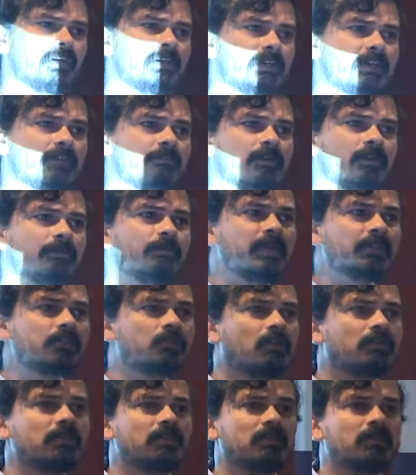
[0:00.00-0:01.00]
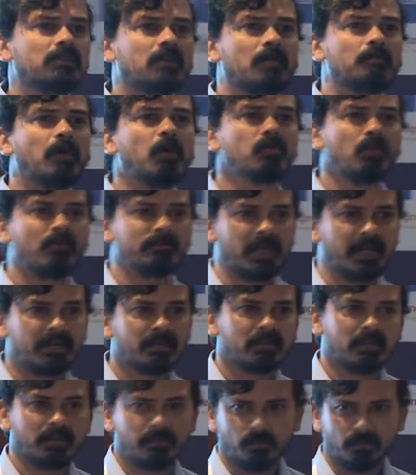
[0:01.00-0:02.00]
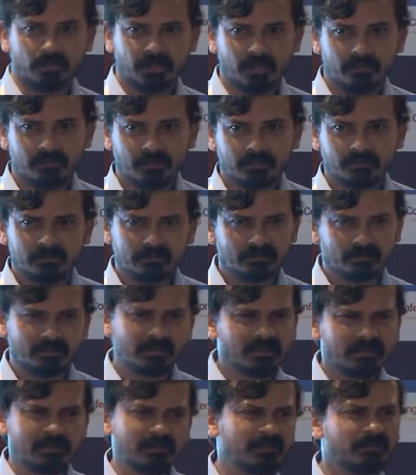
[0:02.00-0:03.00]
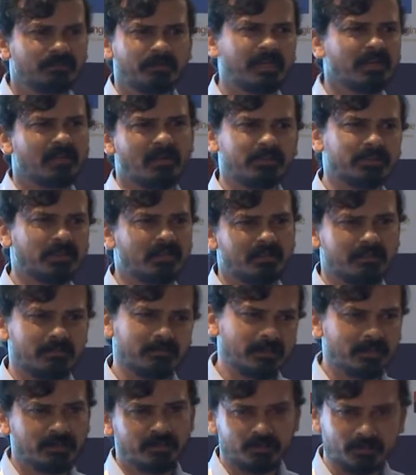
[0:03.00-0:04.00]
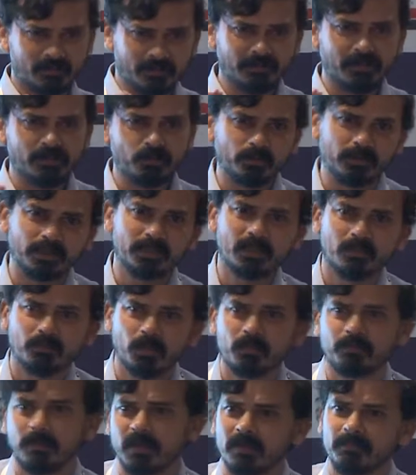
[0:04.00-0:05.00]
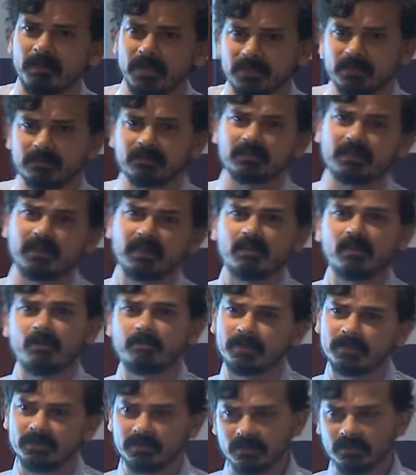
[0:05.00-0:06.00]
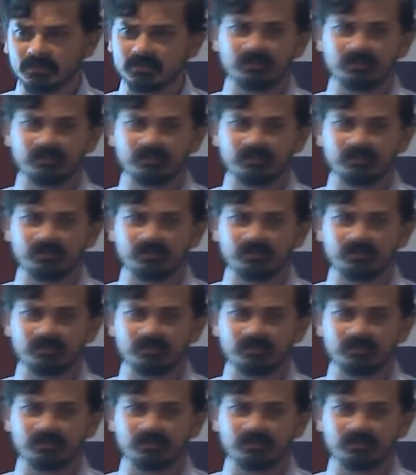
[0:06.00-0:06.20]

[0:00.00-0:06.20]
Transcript: uh, differ based on the amount of data that you deal with. This is very logical. The way you think about petabyte scale operation